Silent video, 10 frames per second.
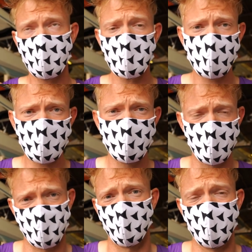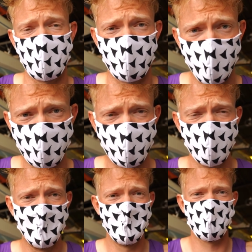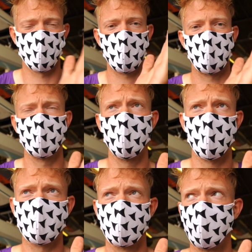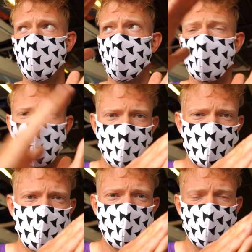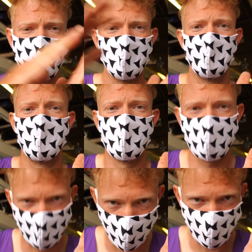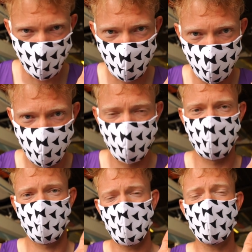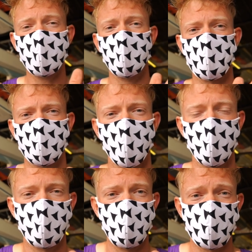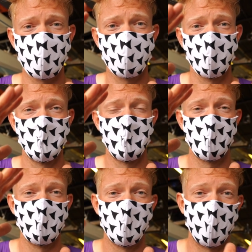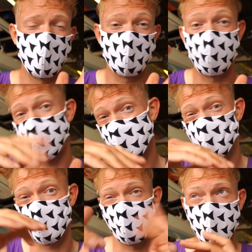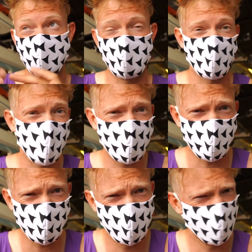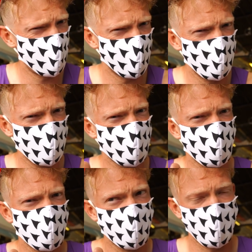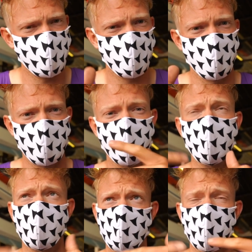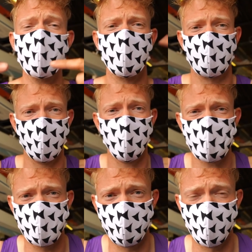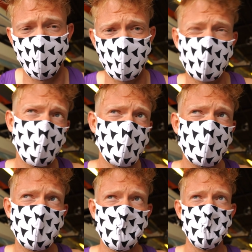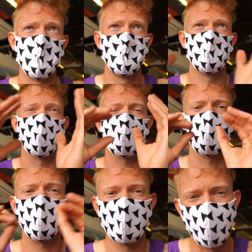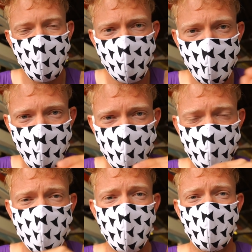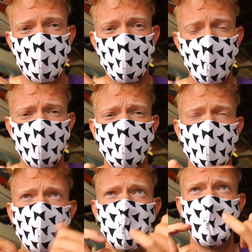pretty much already in the water, so that I'm not landing, catching, driving. It's more a case of I'm catching, landing, driving, if that makes sense. So I'm trying to catch before I land, so it's a big timing issue there as well. So